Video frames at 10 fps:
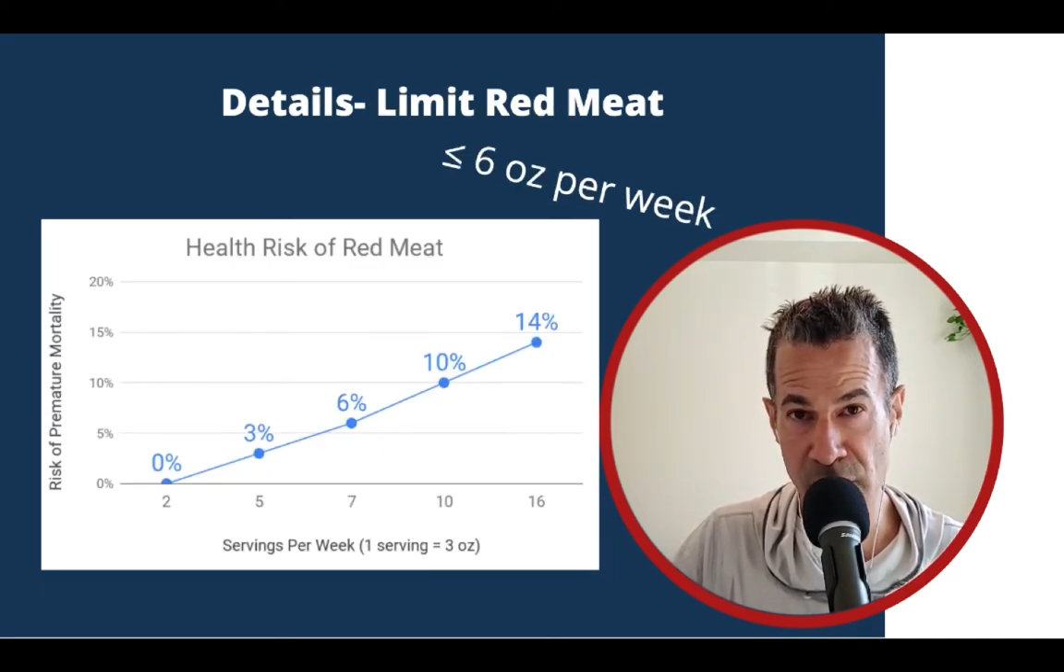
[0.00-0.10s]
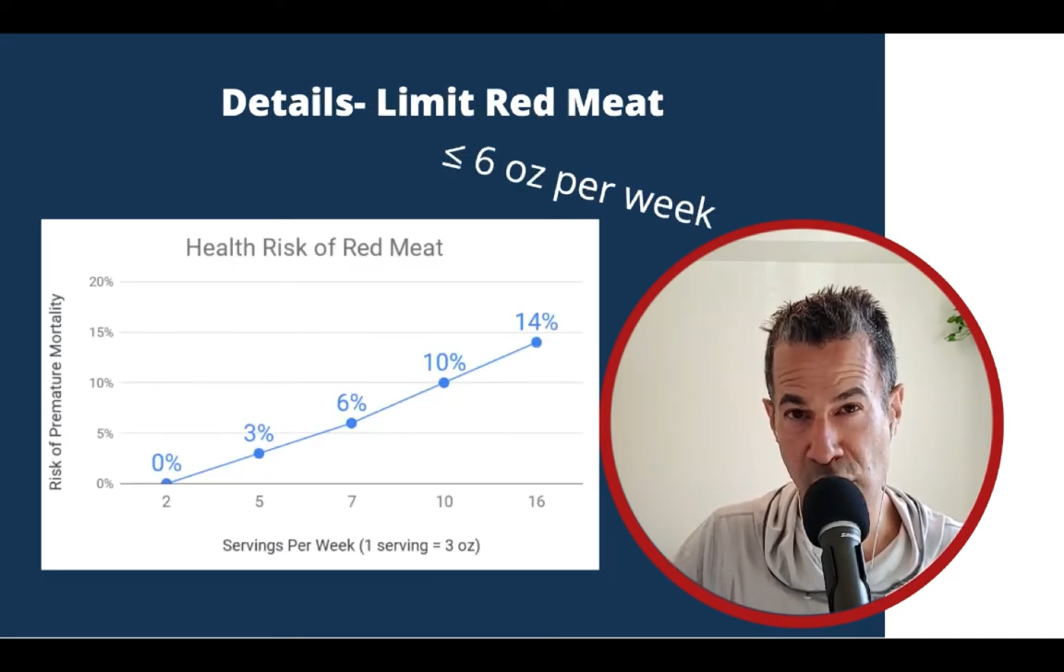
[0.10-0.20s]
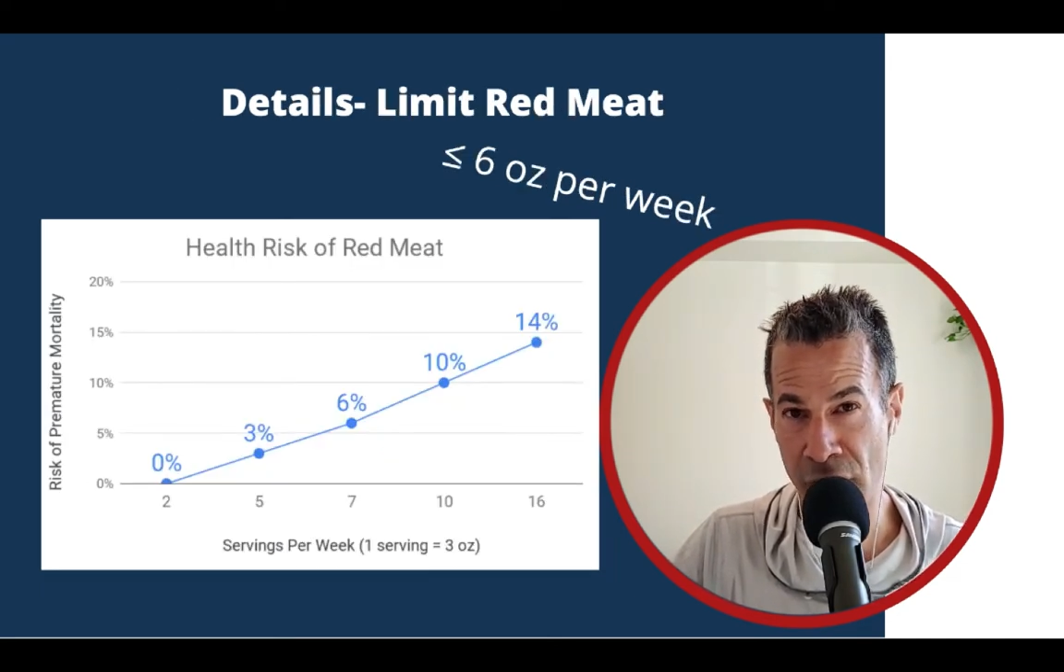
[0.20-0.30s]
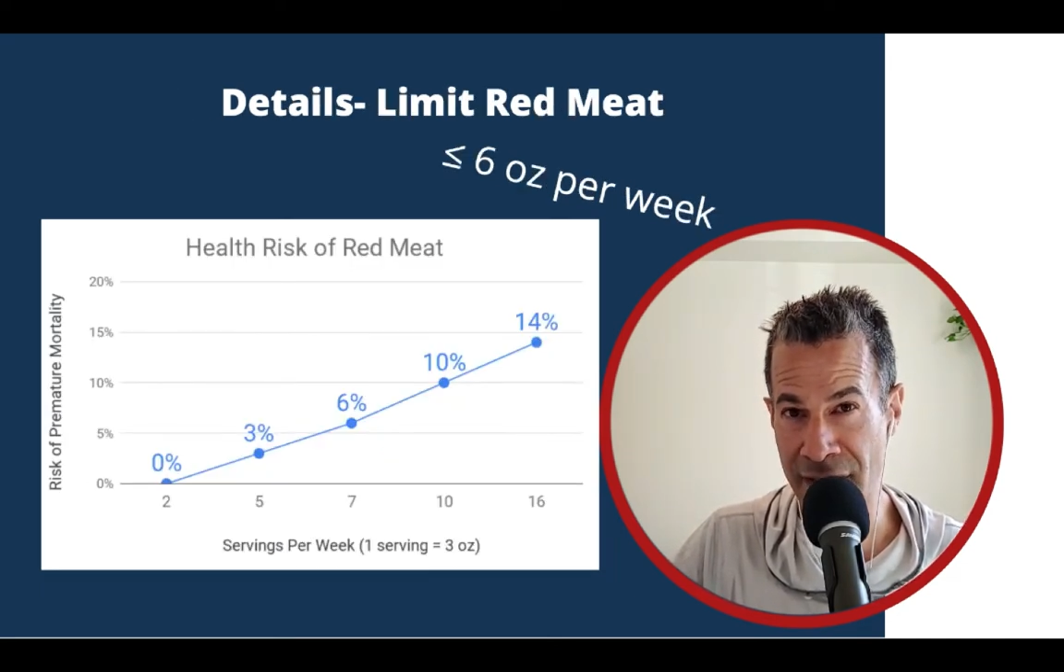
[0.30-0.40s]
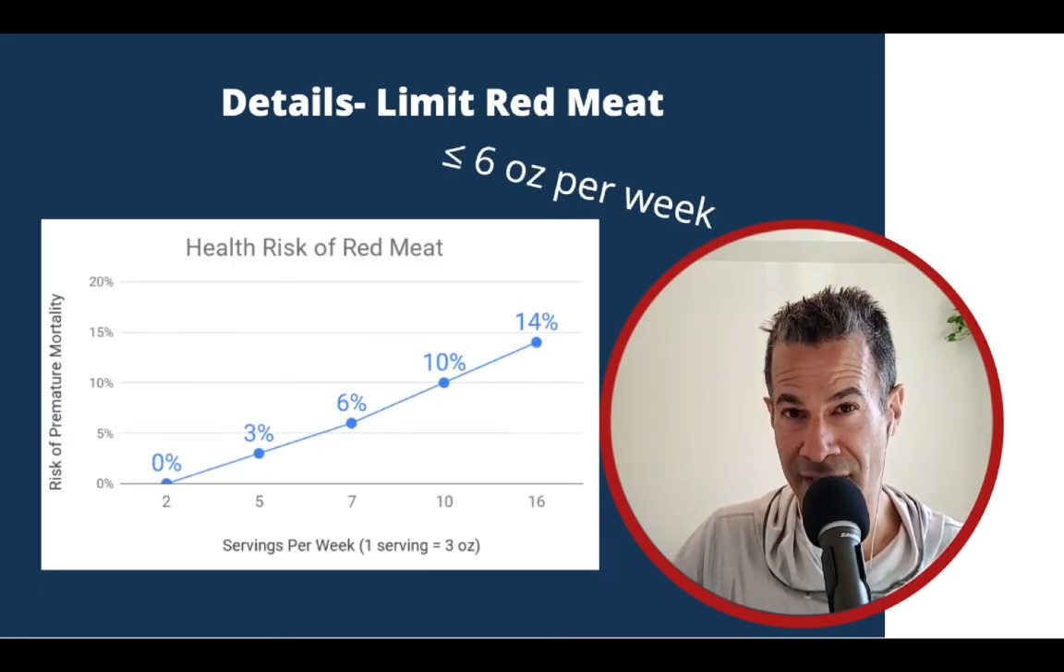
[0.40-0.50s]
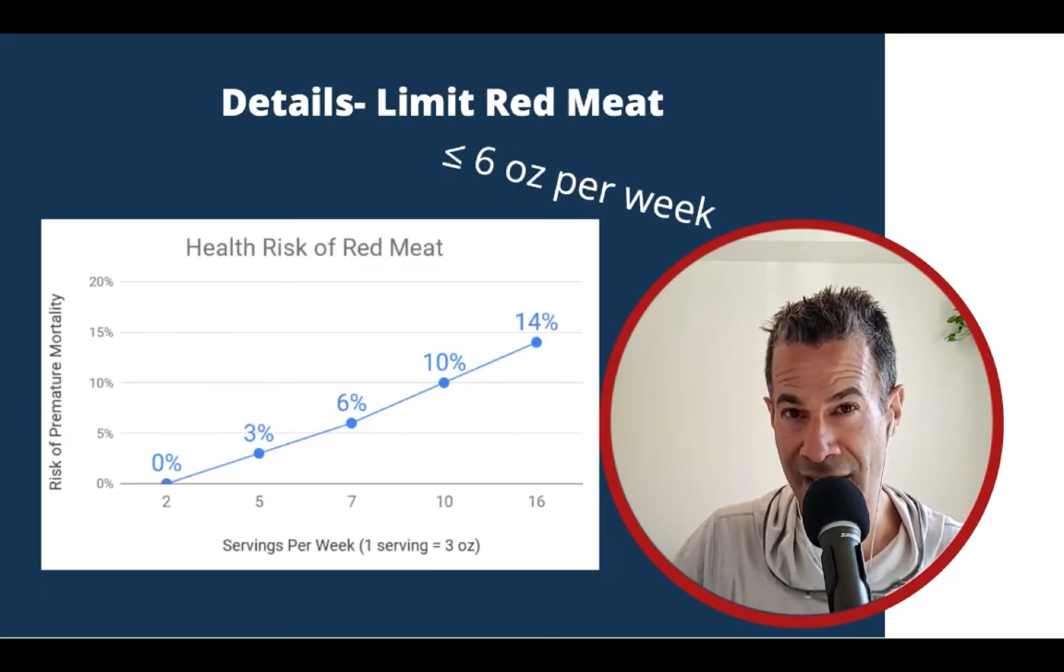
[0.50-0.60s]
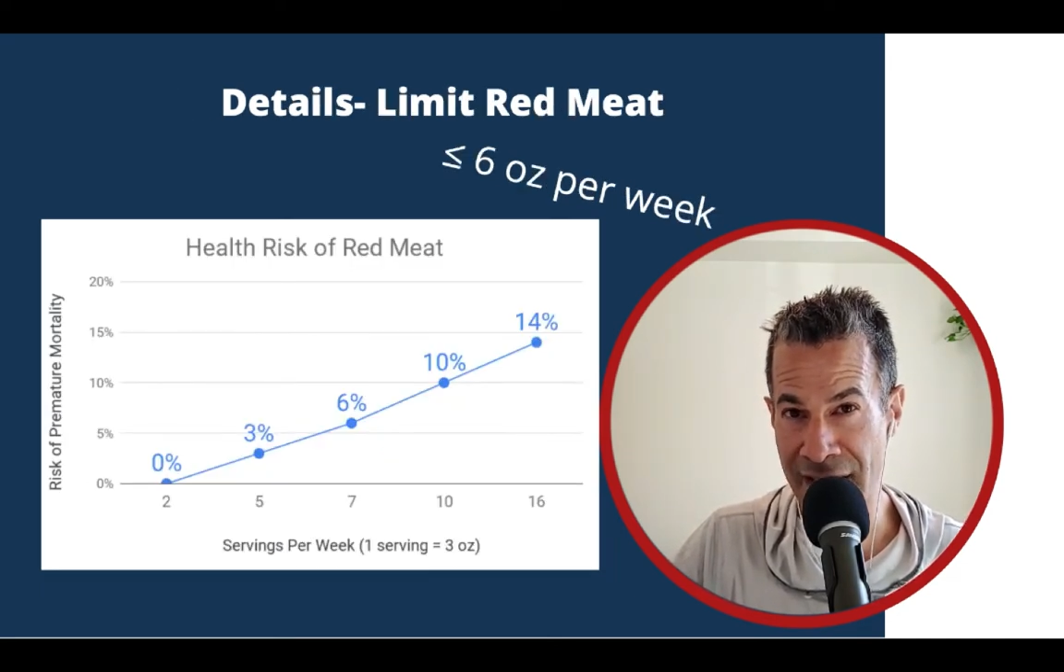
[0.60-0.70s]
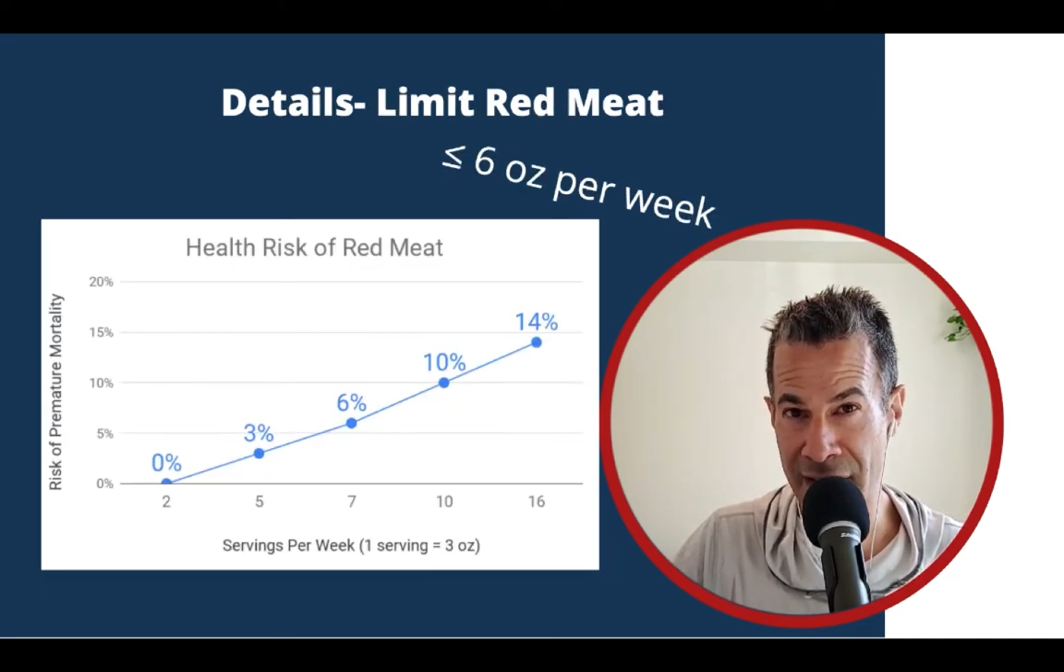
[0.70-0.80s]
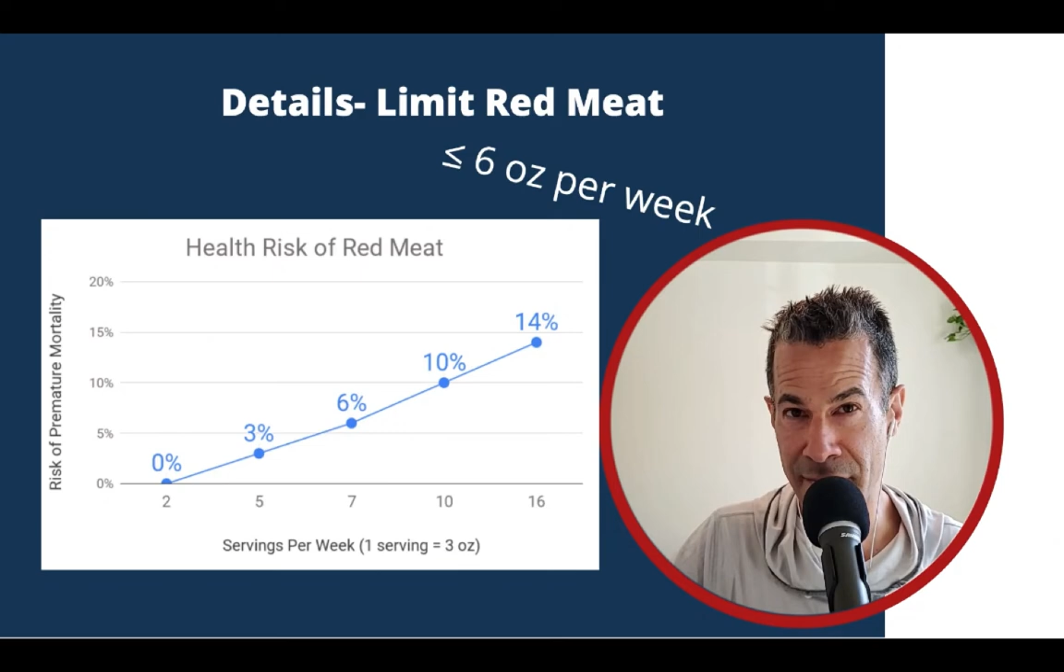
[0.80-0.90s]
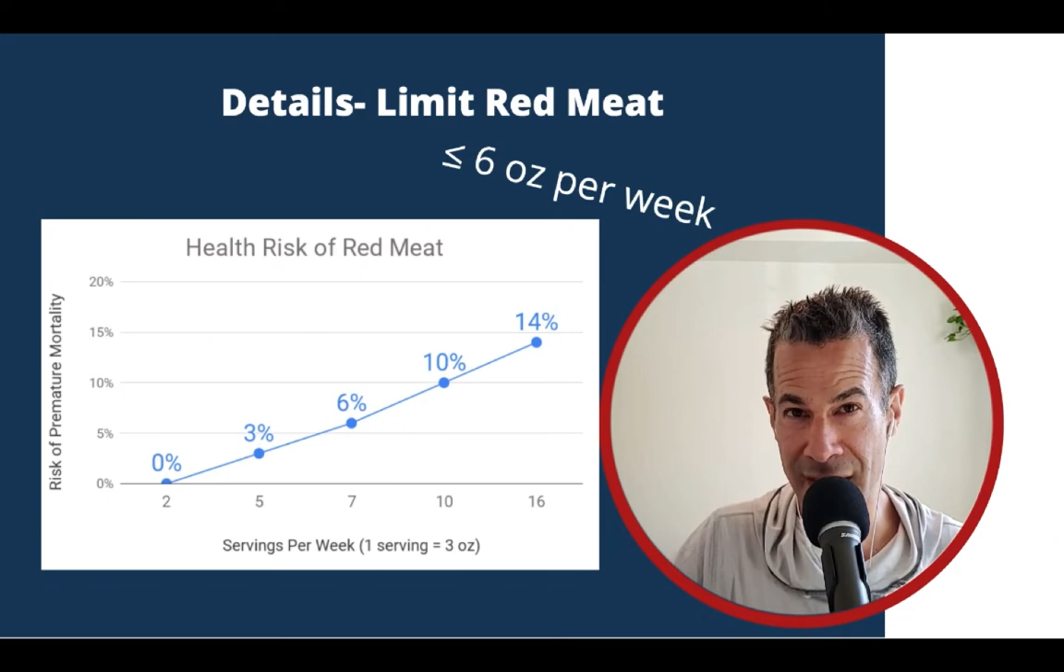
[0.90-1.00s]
pork, and lamb,